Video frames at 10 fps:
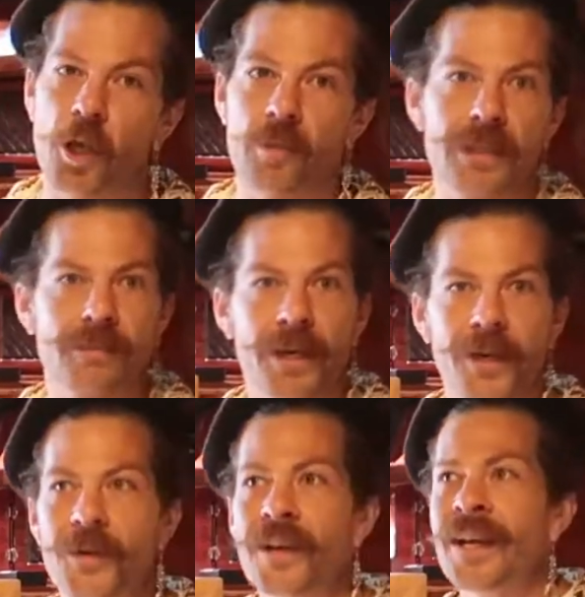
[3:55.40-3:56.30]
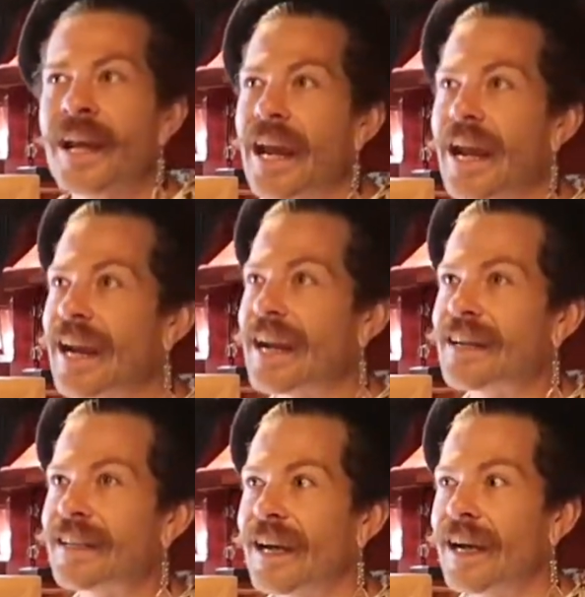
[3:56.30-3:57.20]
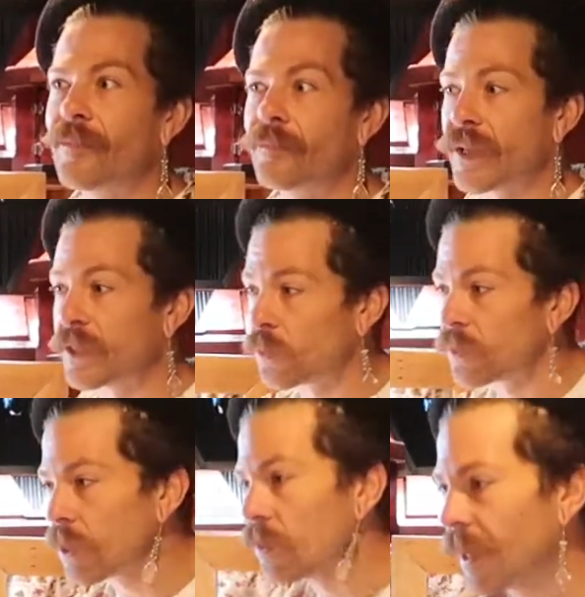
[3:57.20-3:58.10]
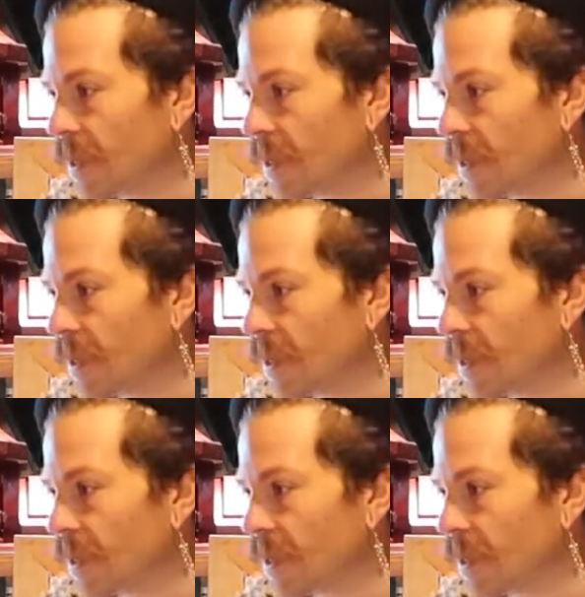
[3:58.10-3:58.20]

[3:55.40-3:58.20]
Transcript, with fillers: purpose built. And um, it's also